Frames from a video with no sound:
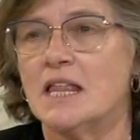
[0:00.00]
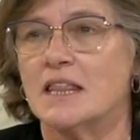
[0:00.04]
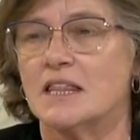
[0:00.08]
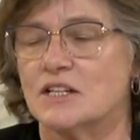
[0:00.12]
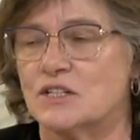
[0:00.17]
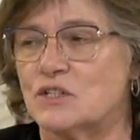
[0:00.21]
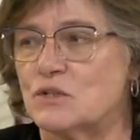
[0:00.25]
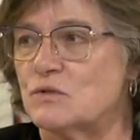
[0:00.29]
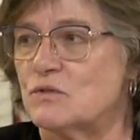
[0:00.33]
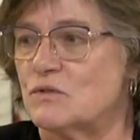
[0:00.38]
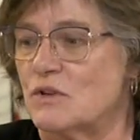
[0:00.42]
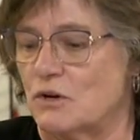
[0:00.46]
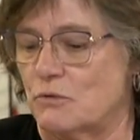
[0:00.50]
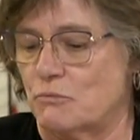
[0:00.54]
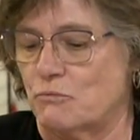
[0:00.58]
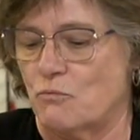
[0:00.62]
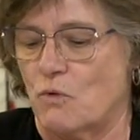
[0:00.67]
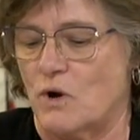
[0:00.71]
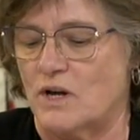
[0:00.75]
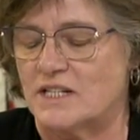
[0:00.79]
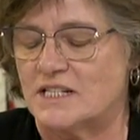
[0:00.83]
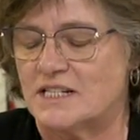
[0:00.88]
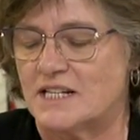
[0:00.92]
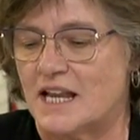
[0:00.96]
This
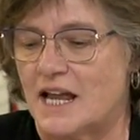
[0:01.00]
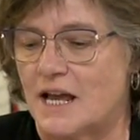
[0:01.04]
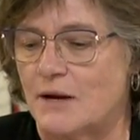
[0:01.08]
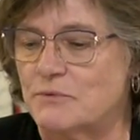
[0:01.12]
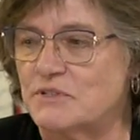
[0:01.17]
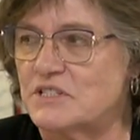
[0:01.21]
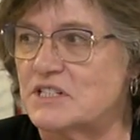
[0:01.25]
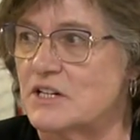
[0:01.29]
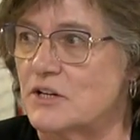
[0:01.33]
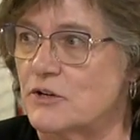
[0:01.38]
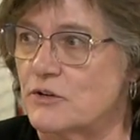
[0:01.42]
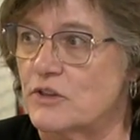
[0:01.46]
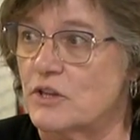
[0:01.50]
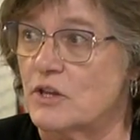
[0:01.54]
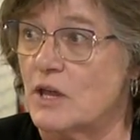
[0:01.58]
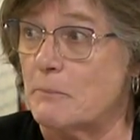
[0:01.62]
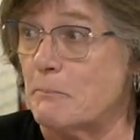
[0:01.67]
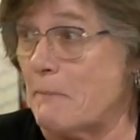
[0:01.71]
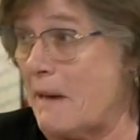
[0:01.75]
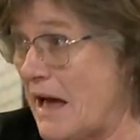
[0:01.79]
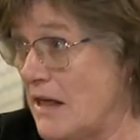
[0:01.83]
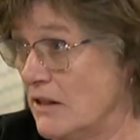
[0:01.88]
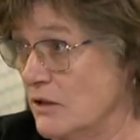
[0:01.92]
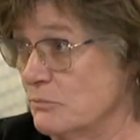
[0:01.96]
one today was near the
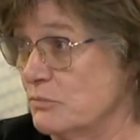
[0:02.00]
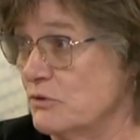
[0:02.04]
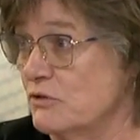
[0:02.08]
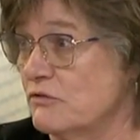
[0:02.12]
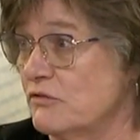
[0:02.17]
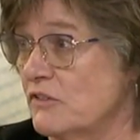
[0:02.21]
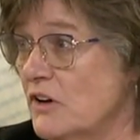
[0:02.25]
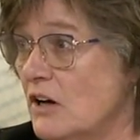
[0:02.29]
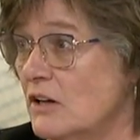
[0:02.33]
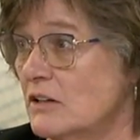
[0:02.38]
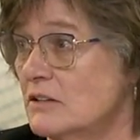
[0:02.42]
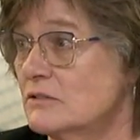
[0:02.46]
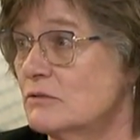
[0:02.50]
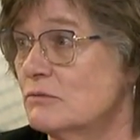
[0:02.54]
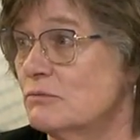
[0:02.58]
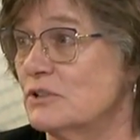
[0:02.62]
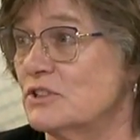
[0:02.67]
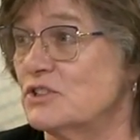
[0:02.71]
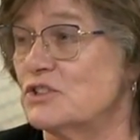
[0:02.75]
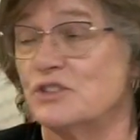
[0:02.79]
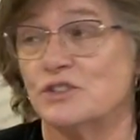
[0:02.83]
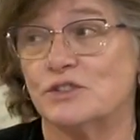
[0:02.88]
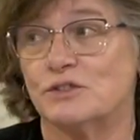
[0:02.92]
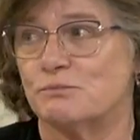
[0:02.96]
Malibu Fault,
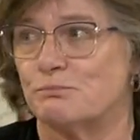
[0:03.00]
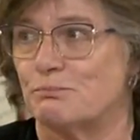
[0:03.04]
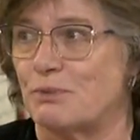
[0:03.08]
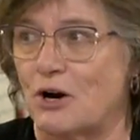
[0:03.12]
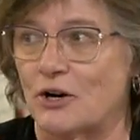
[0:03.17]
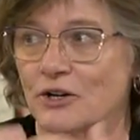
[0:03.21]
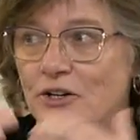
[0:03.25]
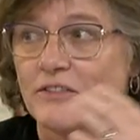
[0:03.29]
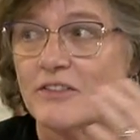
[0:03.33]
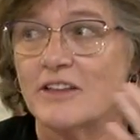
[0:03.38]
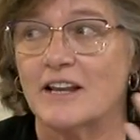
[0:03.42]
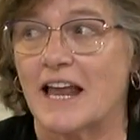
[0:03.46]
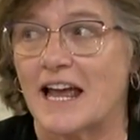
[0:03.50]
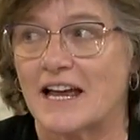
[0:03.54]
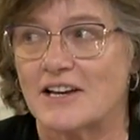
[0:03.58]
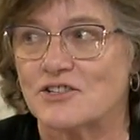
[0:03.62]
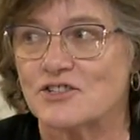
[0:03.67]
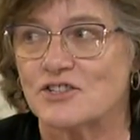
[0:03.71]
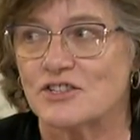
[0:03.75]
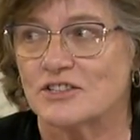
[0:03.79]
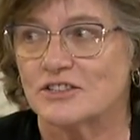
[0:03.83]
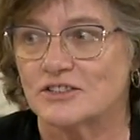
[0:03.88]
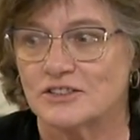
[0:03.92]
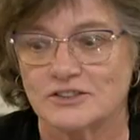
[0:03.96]
which is part of the
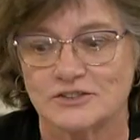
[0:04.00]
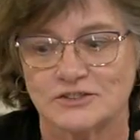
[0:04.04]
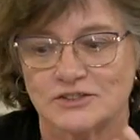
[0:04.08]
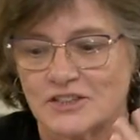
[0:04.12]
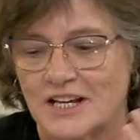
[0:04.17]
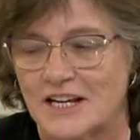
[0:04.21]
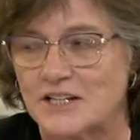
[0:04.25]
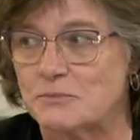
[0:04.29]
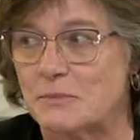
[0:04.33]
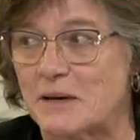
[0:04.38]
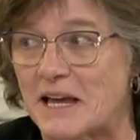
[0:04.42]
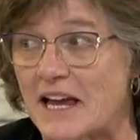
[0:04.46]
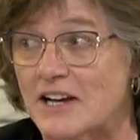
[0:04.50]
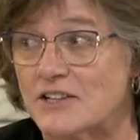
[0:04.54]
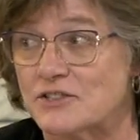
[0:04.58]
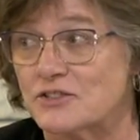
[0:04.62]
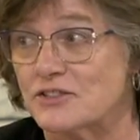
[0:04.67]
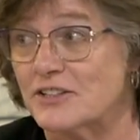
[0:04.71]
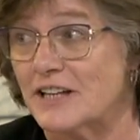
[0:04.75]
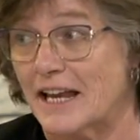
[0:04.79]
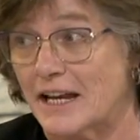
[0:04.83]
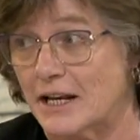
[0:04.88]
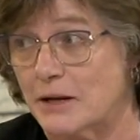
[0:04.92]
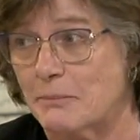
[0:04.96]
National Seismic
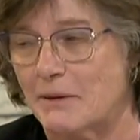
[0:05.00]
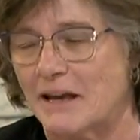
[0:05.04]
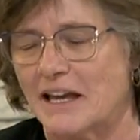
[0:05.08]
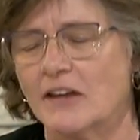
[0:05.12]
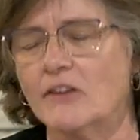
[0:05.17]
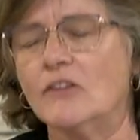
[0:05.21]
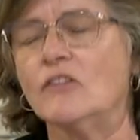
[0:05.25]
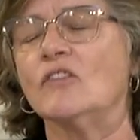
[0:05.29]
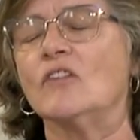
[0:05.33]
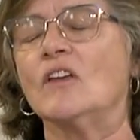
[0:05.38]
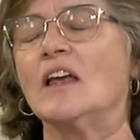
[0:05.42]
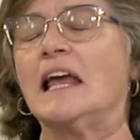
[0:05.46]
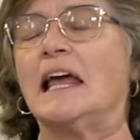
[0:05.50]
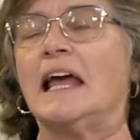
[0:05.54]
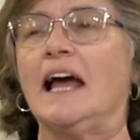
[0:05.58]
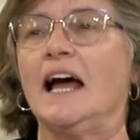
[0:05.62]
Hazard Database.